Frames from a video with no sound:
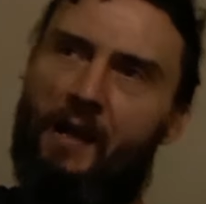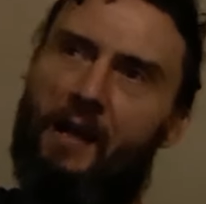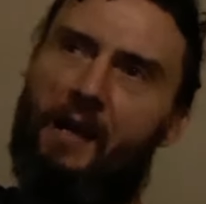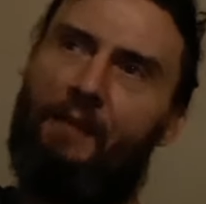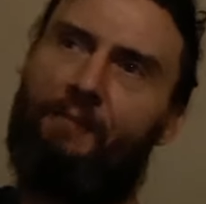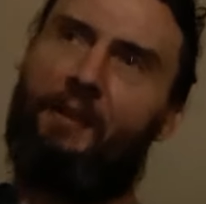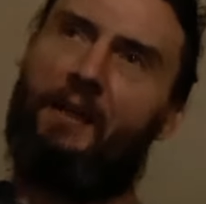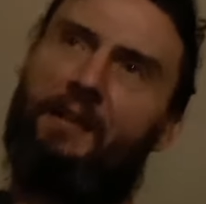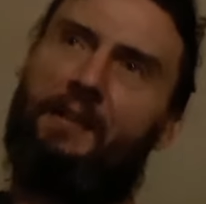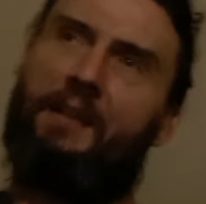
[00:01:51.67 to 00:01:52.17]

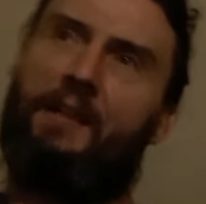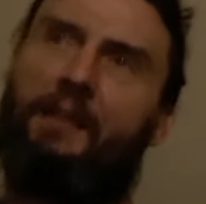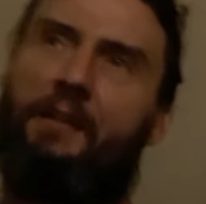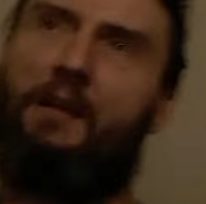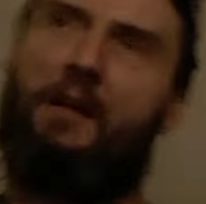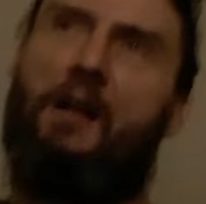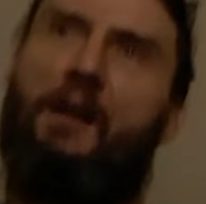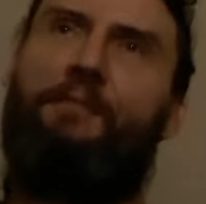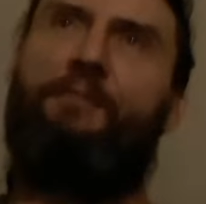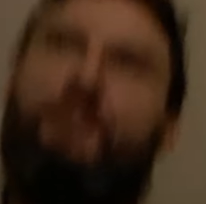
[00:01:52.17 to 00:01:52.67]
I've got to take
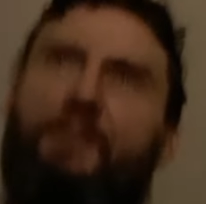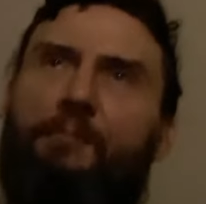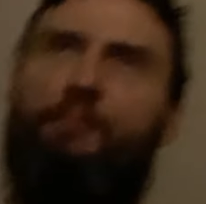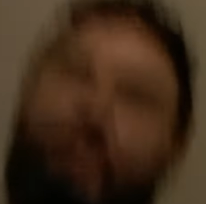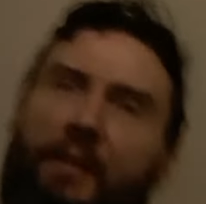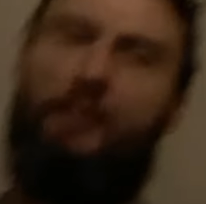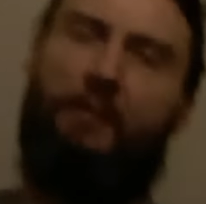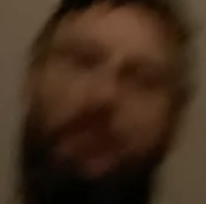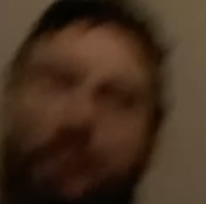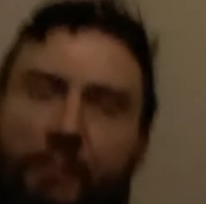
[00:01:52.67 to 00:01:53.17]
off the
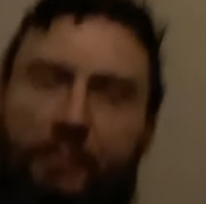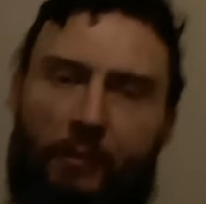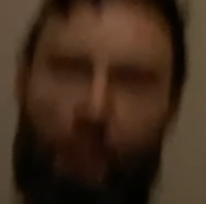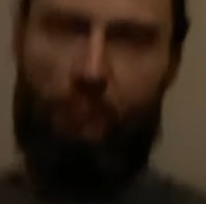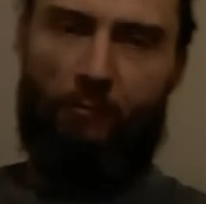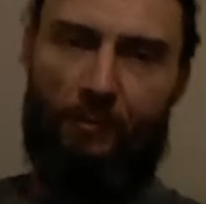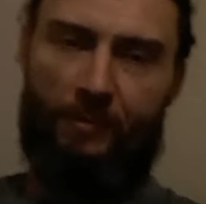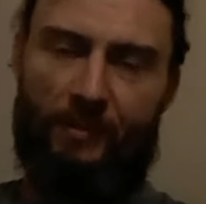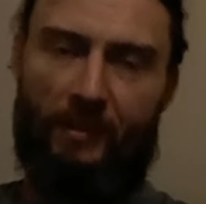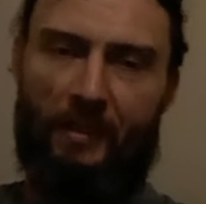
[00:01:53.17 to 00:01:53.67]
belt, of
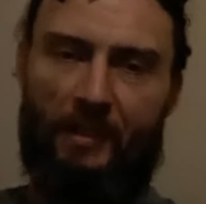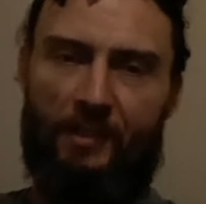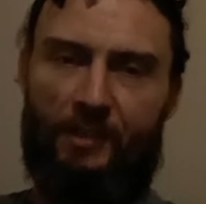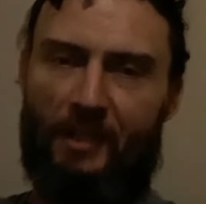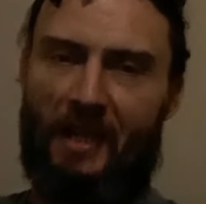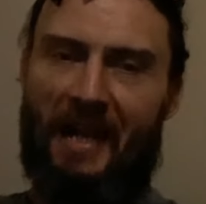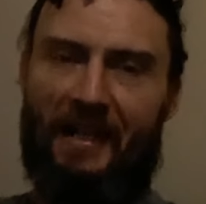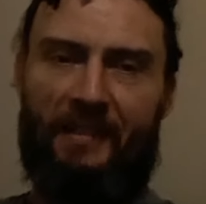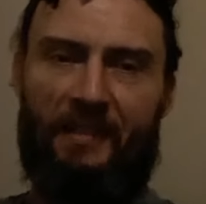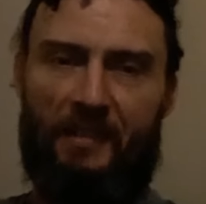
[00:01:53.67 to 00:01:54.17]
course. I've got to
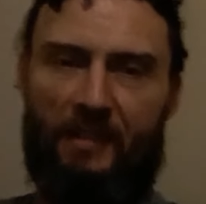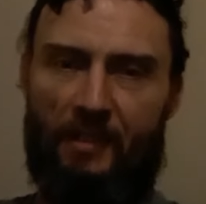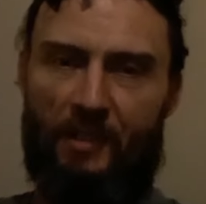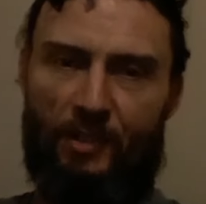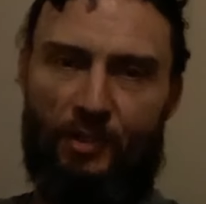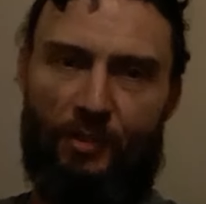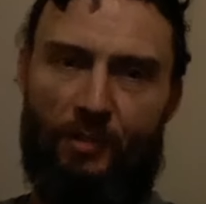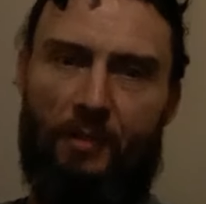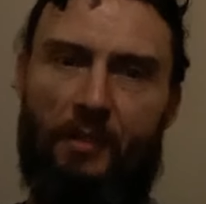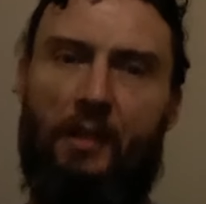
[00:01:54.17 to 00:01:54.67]
jack the
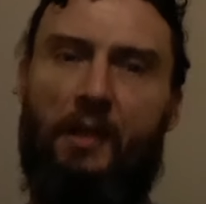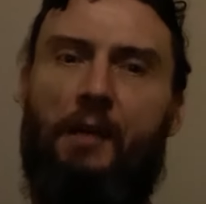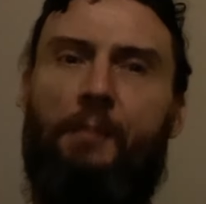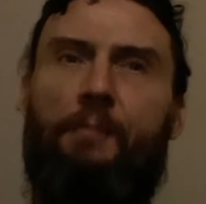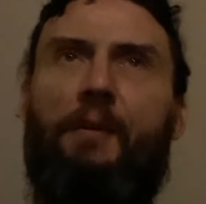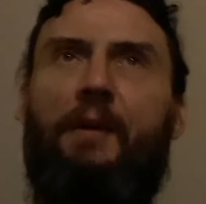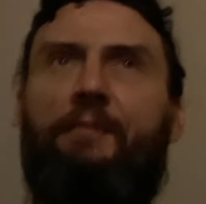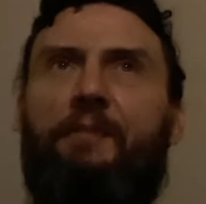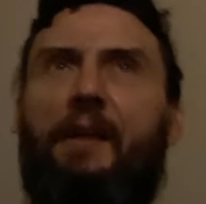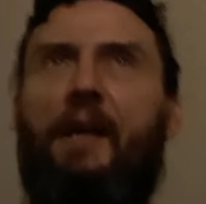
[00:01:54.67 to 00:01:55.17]
engine up.
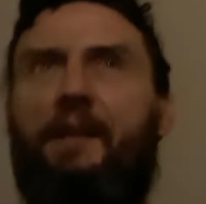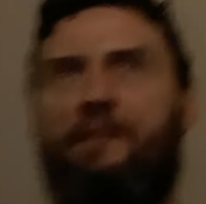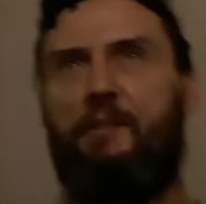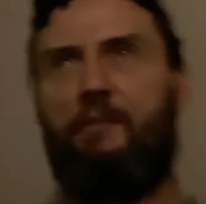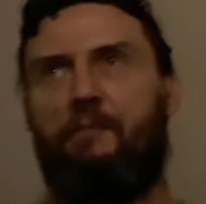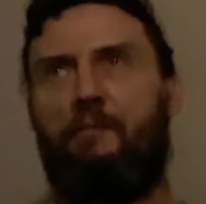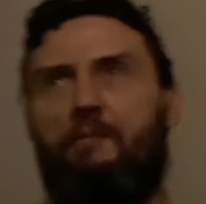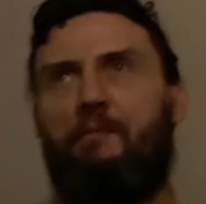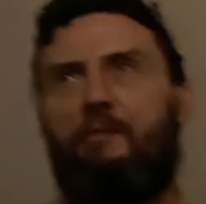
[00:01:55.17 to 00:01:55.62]
I've got to